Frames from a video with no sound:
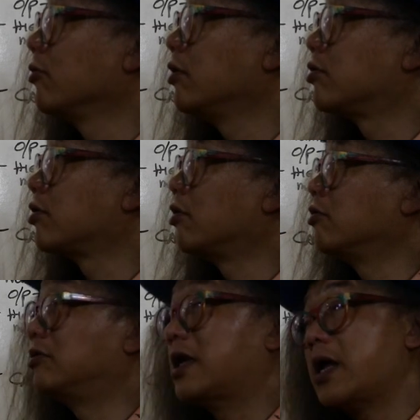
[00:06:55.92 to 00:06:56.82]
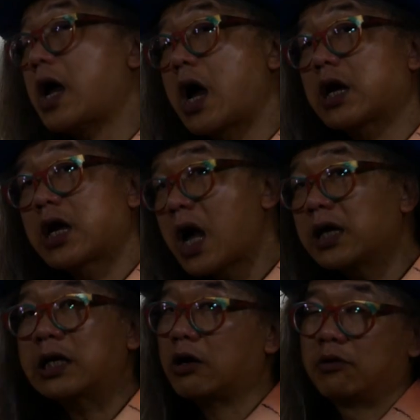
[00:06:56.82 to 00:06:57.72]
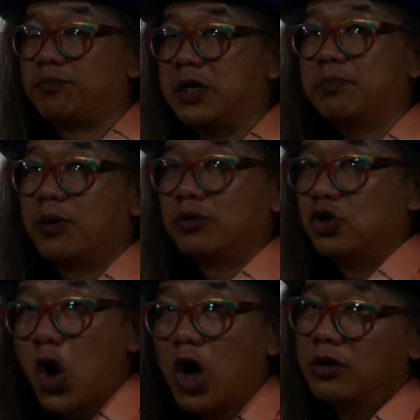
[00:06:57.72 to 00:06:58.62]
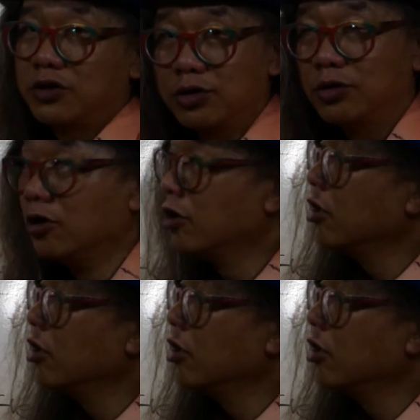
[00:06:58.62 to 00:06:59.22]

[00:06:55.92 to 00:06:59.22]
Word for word: So they are counting on people not to